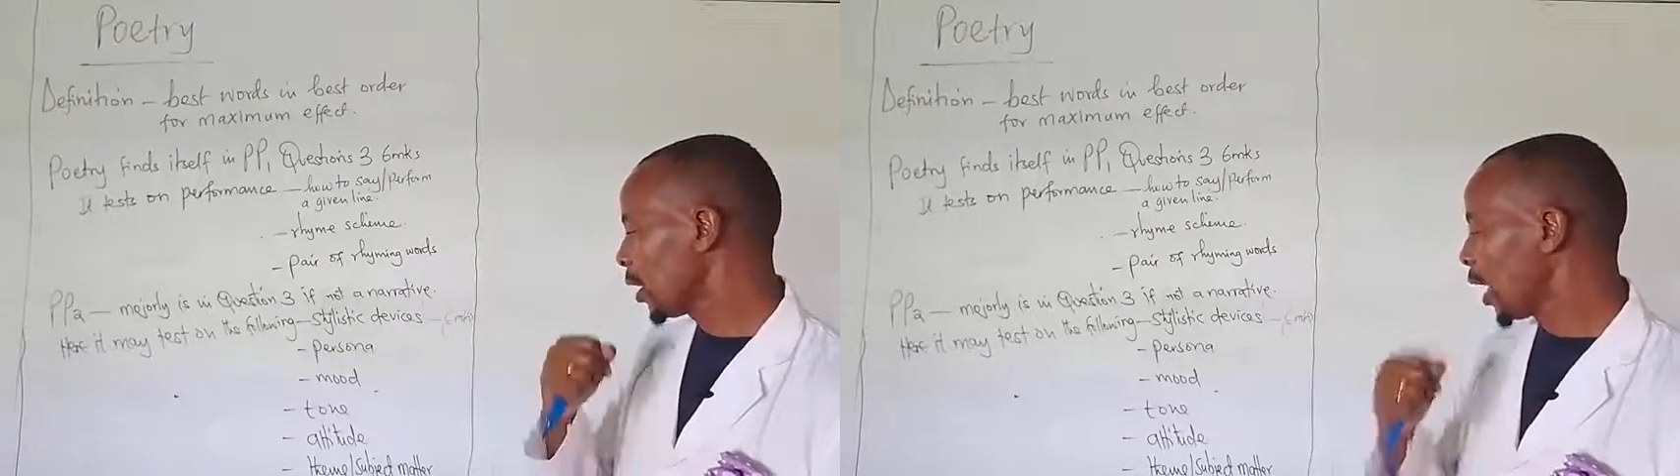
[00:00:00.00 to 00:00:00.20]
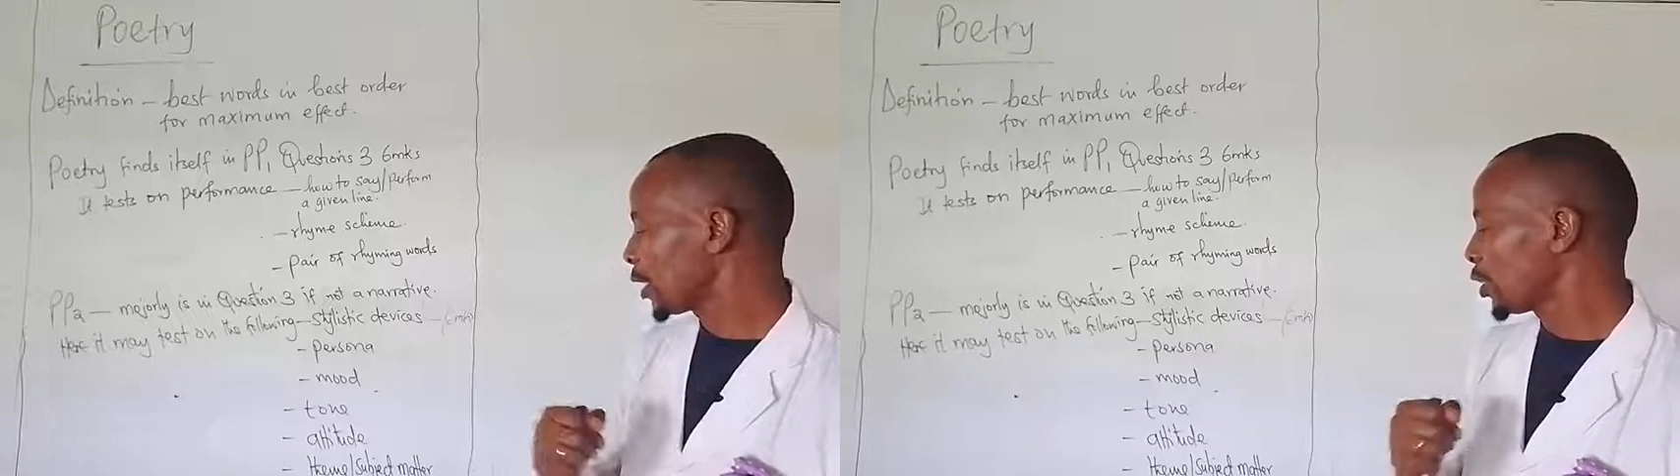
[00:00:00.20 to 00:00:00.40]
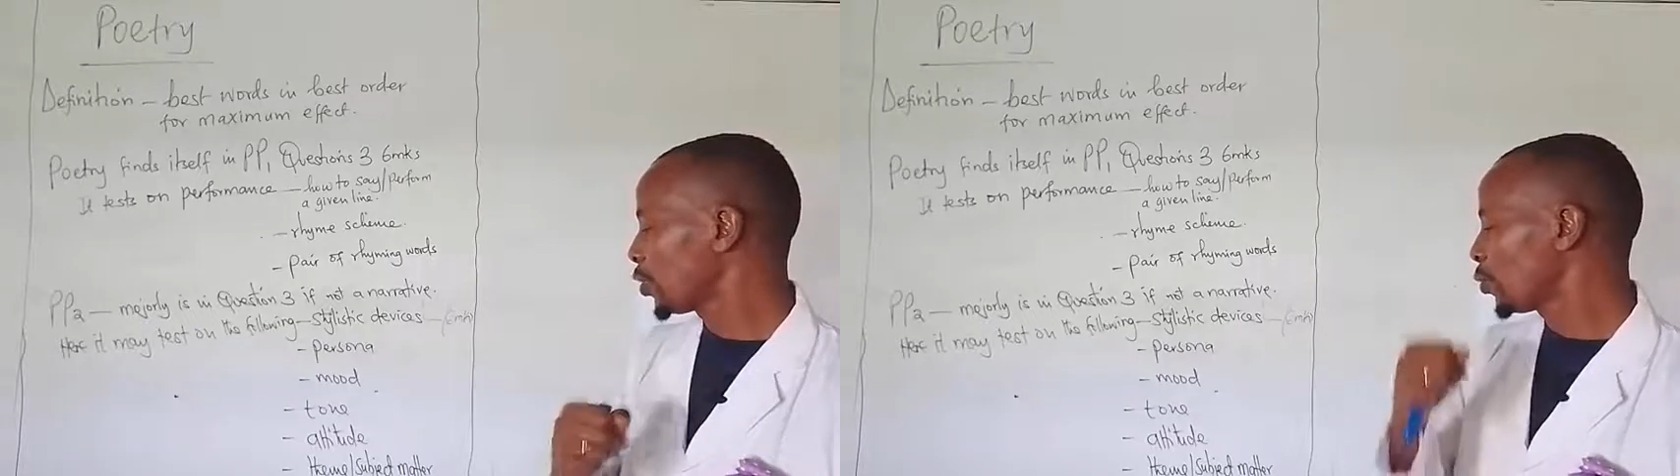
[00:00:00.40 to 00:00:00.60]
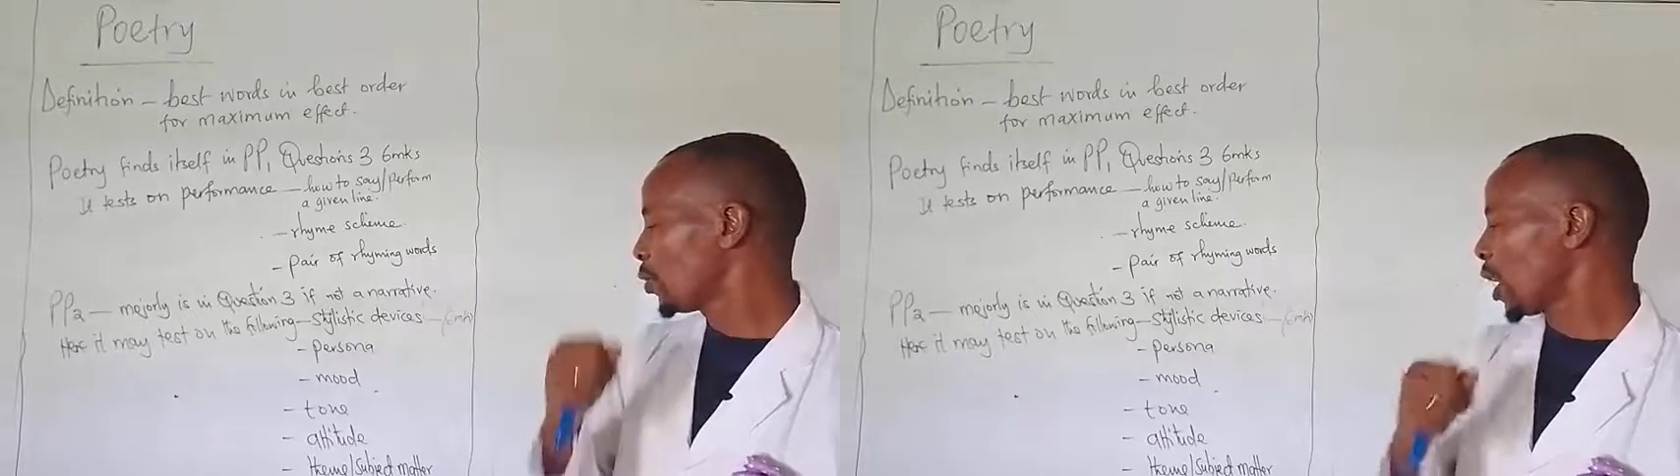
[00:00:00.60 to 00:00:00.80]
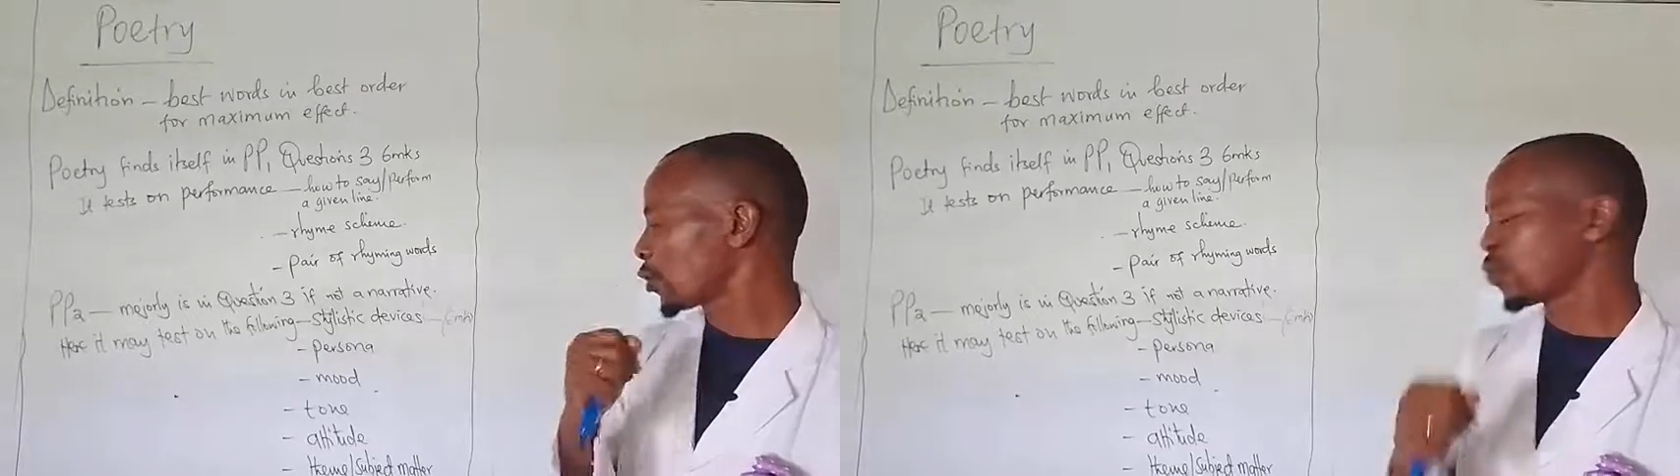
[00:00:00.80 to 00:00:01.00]
Attitude
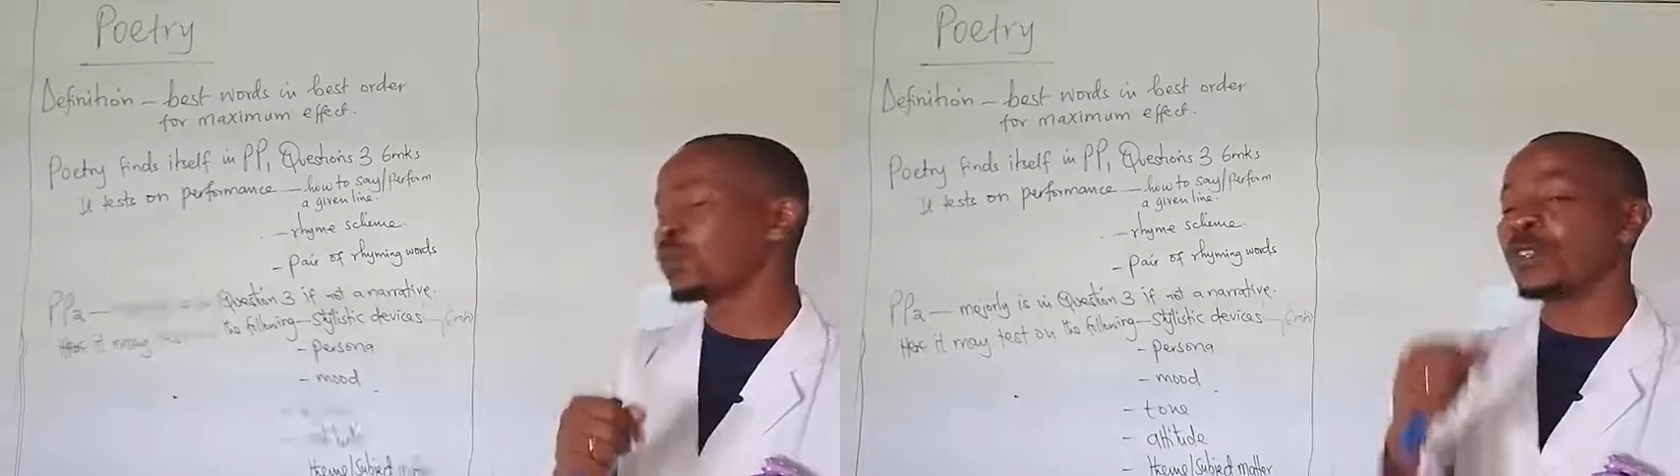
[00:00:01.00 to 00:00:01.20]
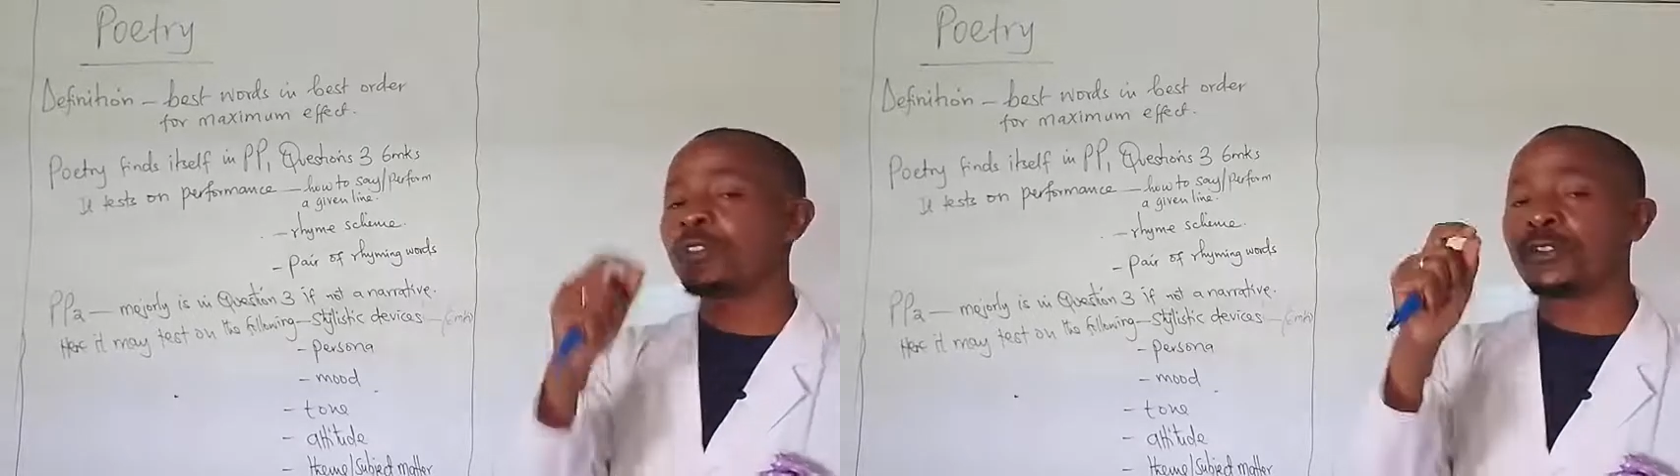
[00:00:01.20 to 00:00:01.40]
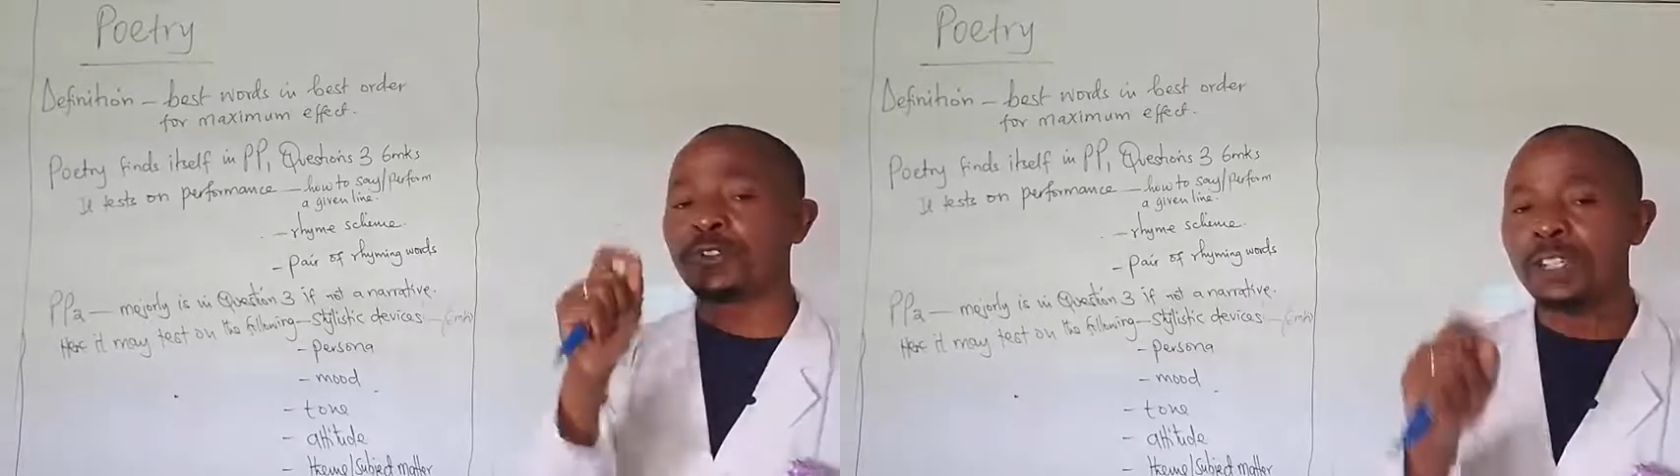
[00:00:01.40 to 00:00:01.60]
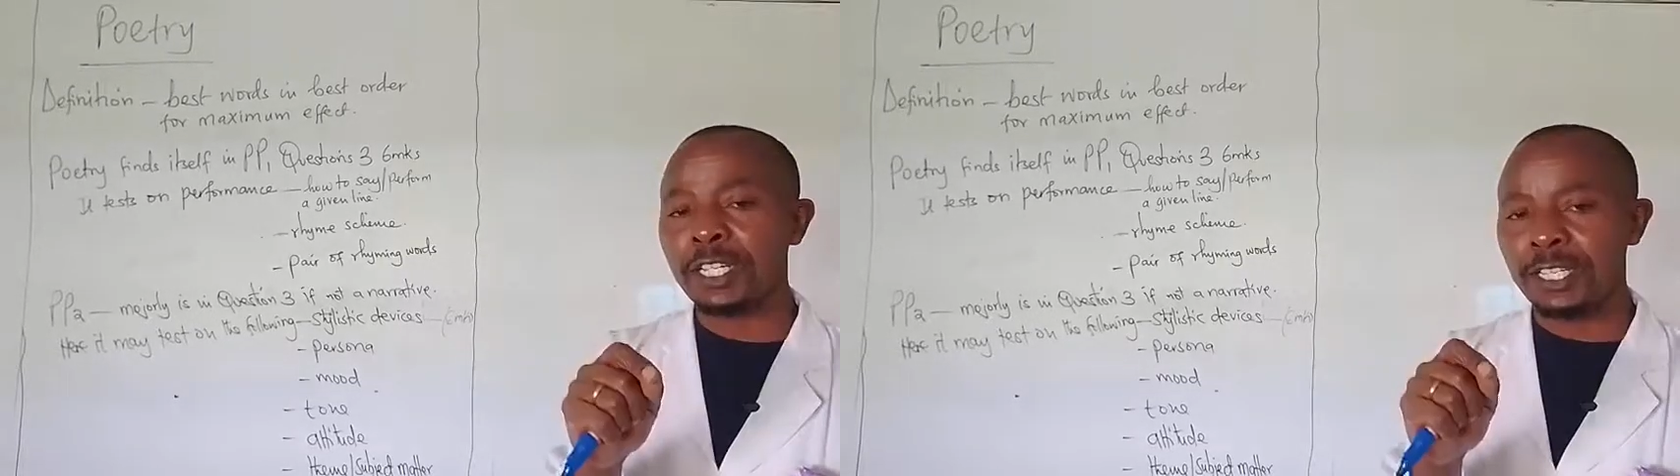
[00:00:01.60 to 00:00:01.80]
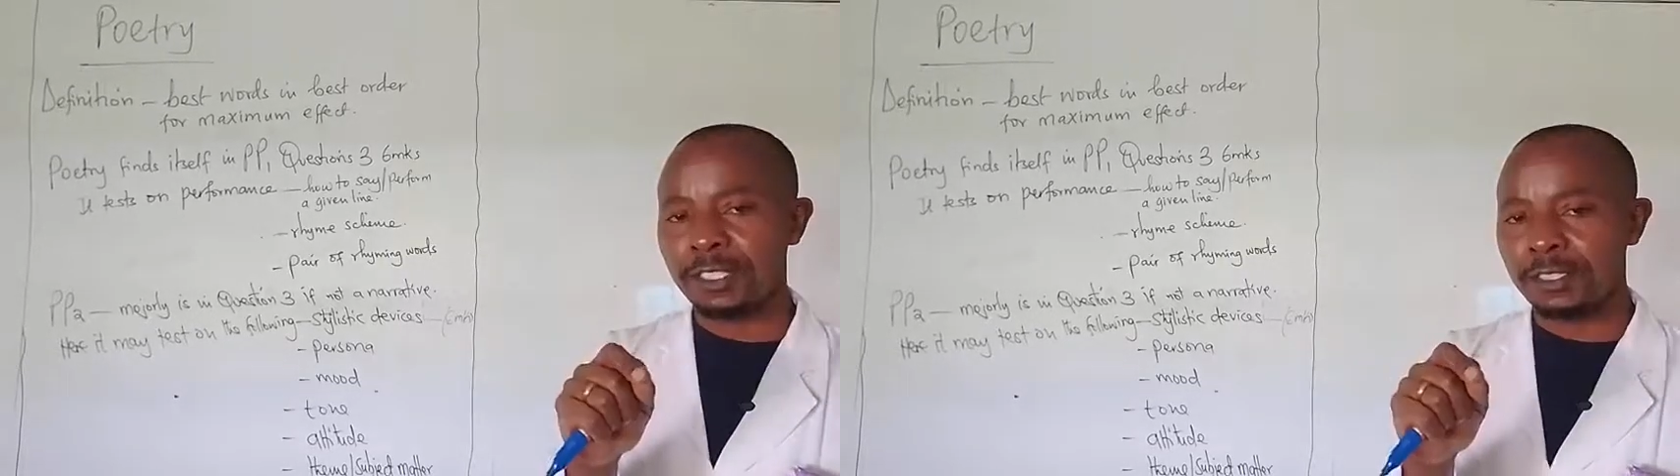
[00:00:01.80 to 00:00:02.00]
has to do with
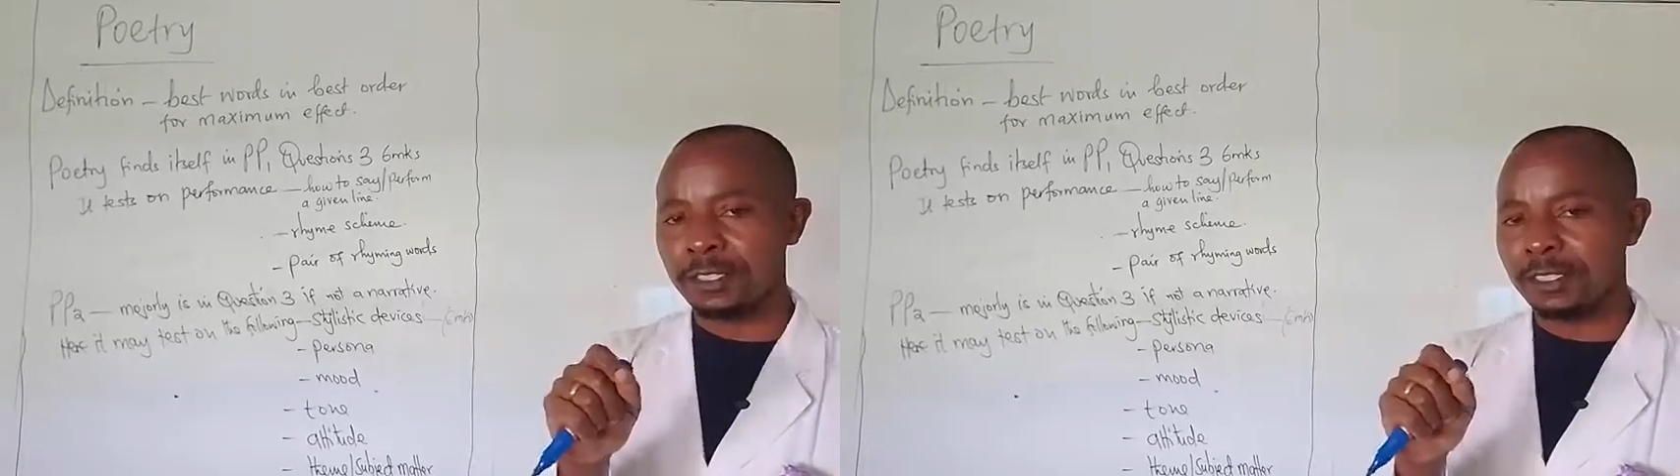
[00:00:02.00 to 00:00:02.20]
feelings.